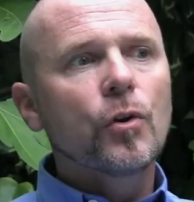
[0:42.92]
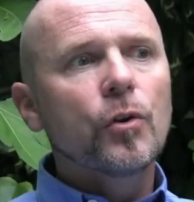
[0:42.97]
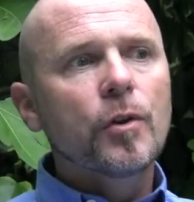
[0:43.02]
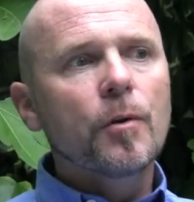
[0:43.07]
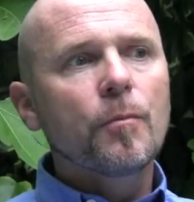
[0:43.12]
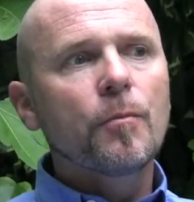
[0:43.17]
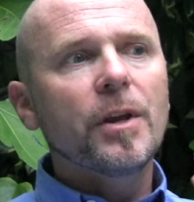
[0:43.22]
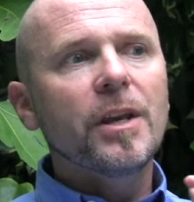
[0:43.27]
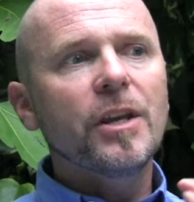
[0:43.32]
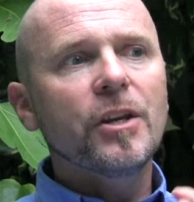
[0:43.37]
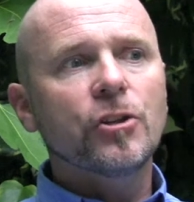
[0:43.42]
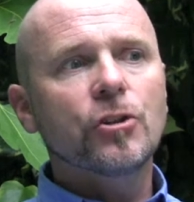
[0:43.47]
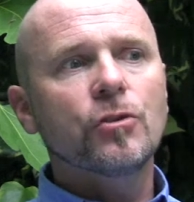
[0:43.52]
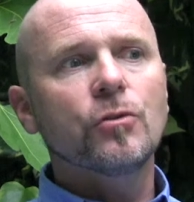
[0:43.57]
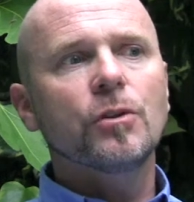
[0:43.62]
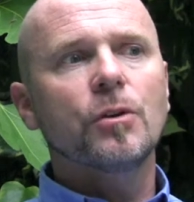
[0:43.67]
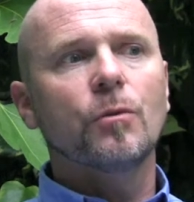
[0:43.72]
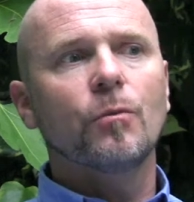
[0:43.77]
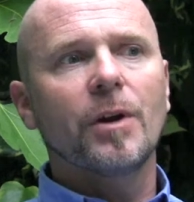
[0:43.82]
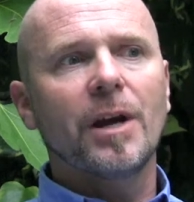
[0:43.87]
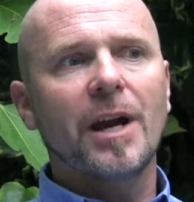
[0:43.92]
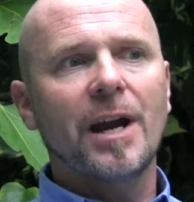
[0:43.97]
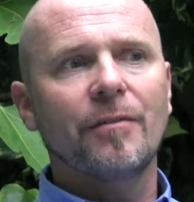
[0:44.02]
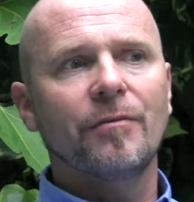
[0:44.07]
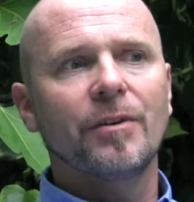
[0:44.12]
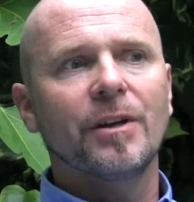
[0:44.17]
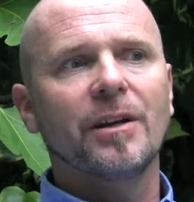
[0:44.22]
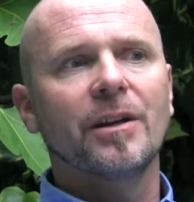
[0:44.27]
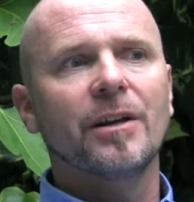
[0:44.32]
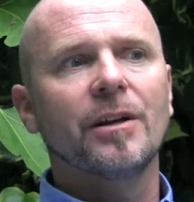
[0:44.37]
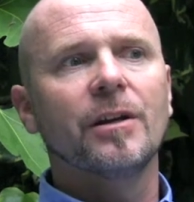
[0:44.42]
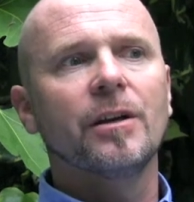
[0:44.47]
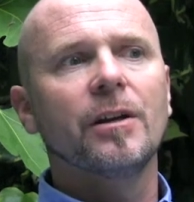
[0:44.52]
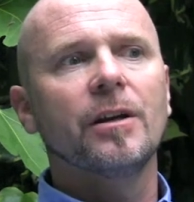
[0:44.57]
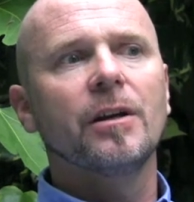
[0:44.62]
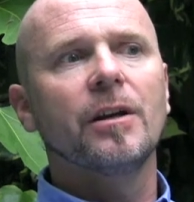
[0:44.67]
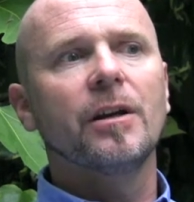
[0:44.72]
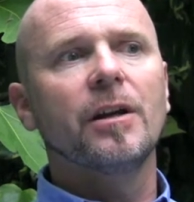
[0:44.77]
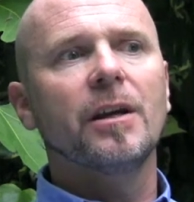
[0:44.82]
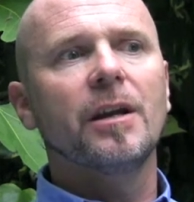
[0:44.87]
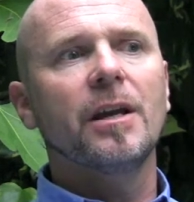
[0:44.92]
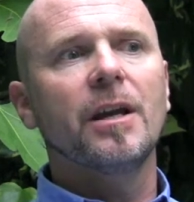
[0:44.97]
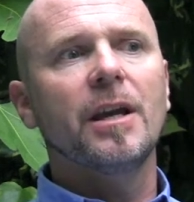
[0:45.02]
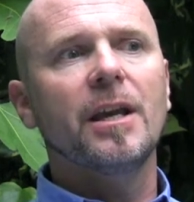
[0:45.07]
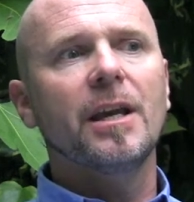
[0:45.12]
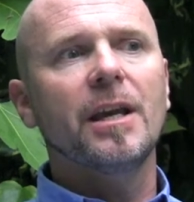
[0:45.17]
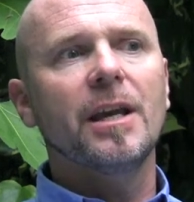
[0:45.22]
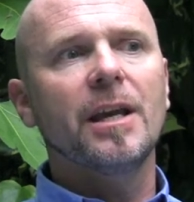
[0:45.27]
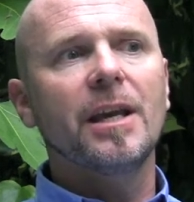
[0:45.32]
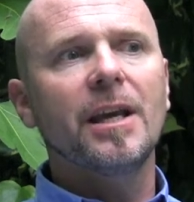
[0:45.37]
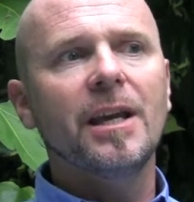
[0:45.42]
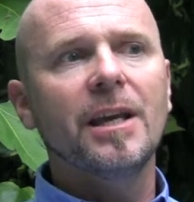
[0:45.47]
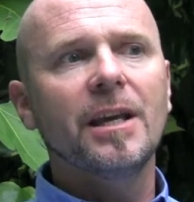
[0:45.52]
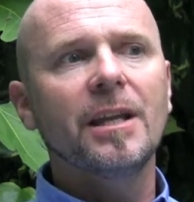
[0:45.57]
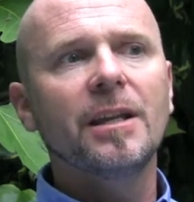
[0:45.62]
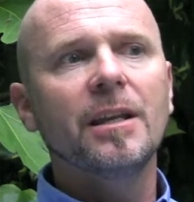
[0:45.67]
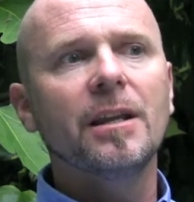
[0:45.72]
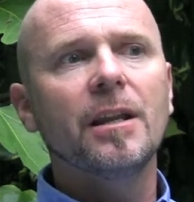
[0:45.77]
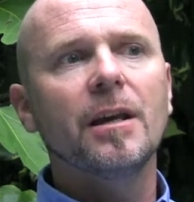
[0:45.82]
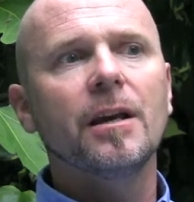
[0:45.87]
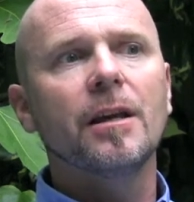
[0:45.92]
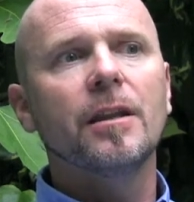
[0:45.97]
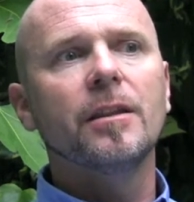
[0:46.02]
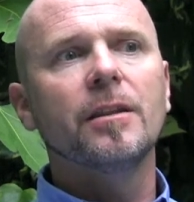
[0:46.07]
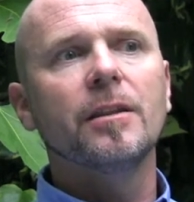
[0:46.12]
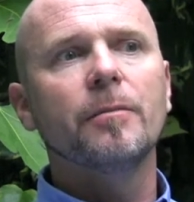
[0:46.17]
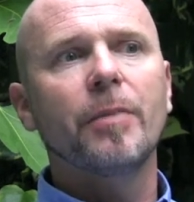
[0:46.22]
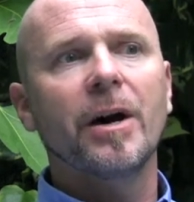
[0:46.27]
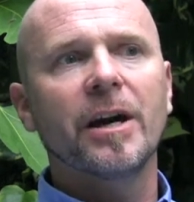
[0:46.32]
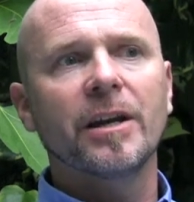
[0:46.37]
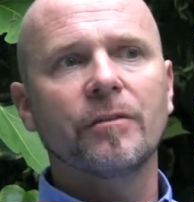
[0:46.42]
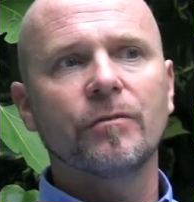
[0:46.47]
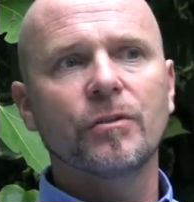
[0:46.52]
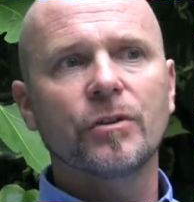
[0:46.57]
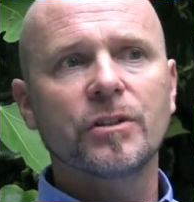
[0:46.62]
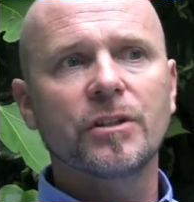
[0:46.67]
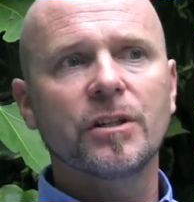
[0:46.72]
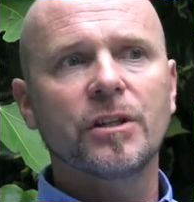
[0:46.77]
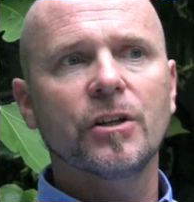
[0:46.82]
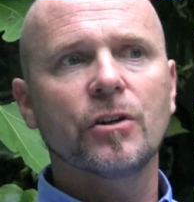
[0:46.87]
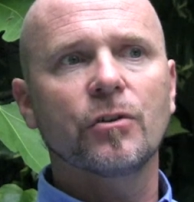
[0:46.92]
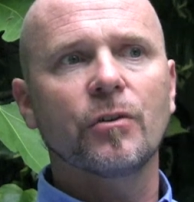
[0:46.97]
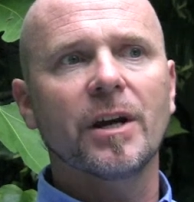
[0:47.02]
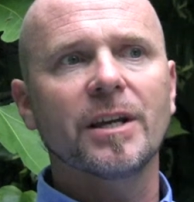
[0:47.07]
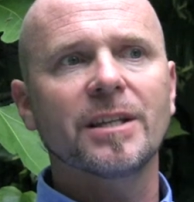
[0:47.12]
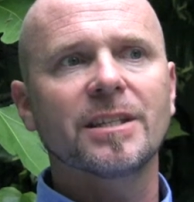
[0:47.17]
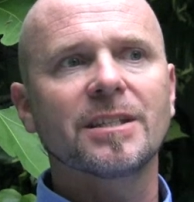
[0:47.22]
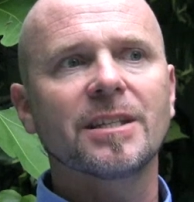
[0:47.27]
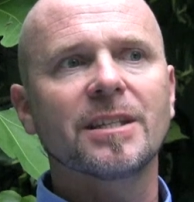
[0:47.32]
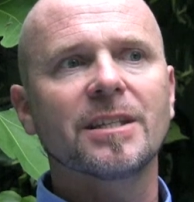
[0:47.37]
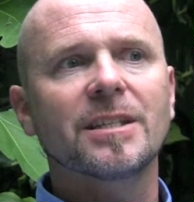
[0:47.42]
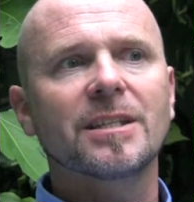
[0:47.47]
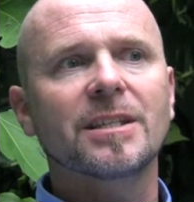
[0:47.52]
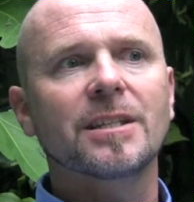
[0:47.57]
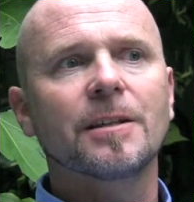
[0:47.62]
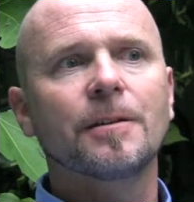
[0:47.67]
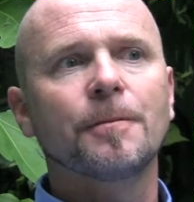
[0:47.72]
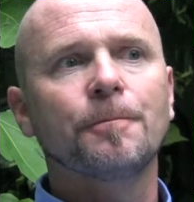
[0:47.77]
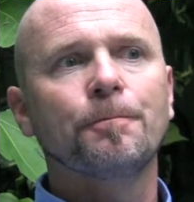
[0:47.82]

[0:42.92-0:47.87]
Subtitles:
The issue that we're having in the biodiversity crisis